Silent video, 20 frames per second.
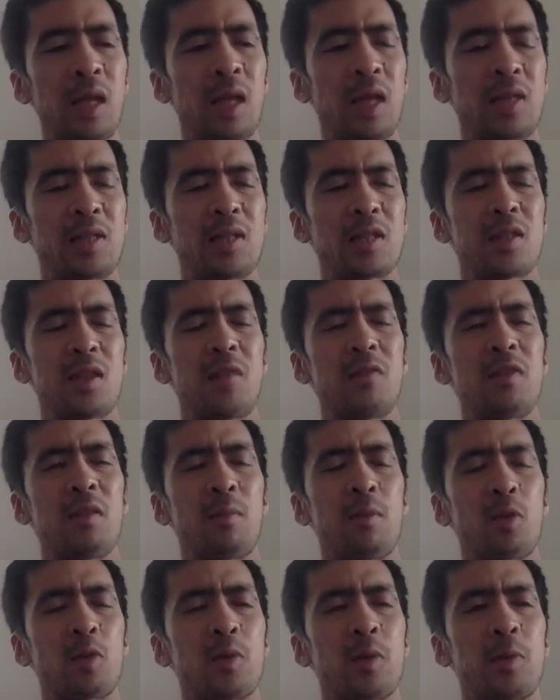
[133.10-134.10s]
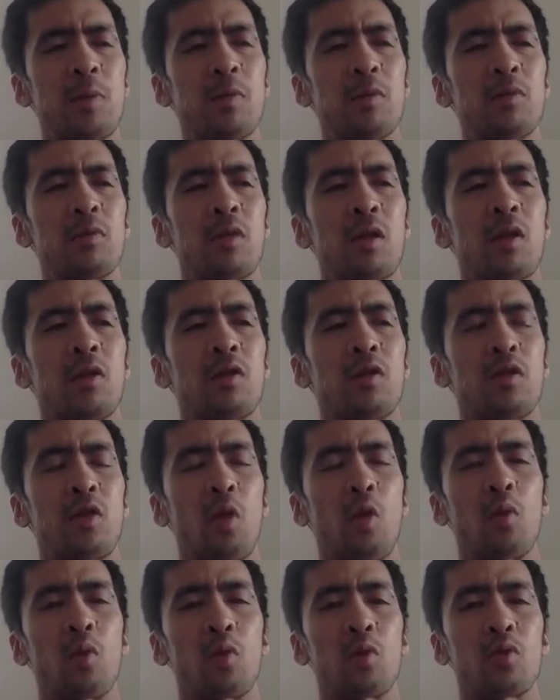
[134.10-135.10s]
it's the stuff that most people
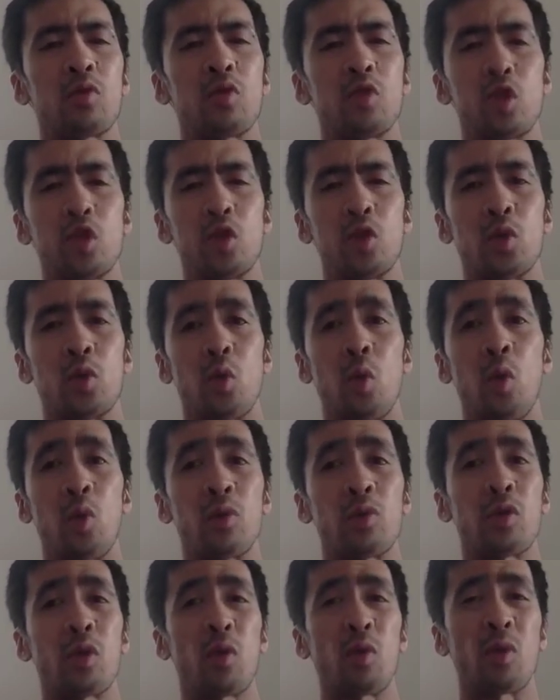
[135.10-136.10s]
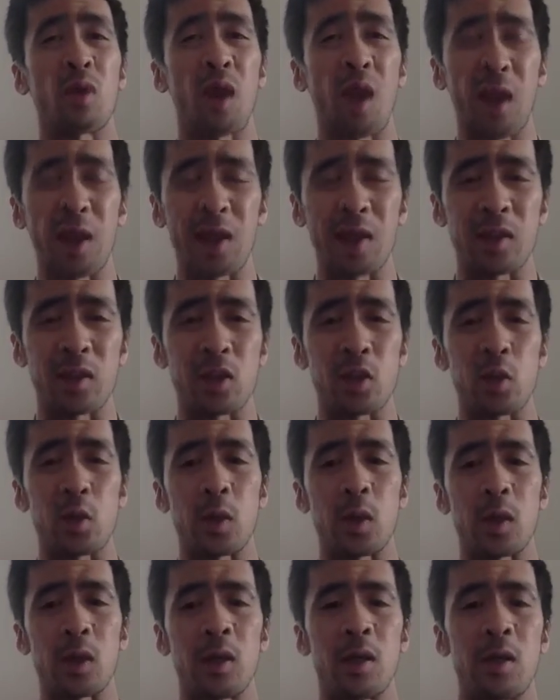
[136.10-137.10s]
don't do or don't like
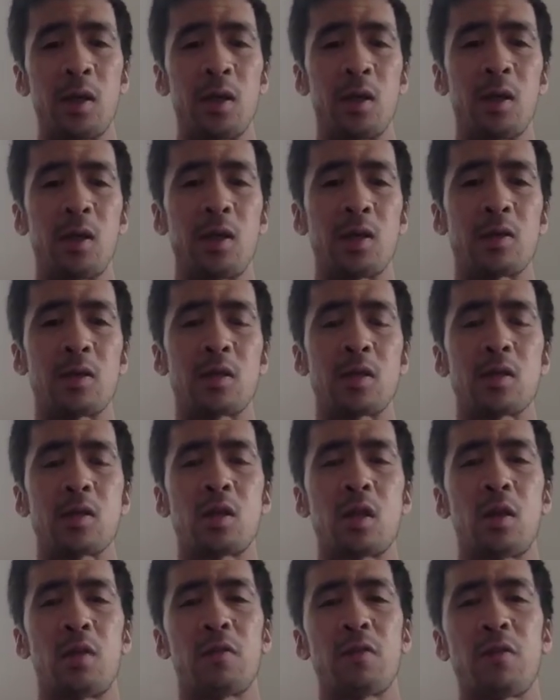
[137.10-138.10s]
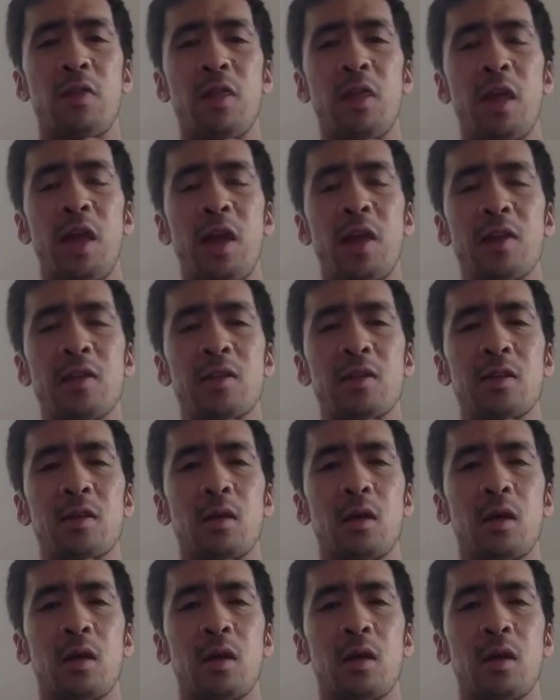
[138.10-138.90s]
doing. It's the stuff that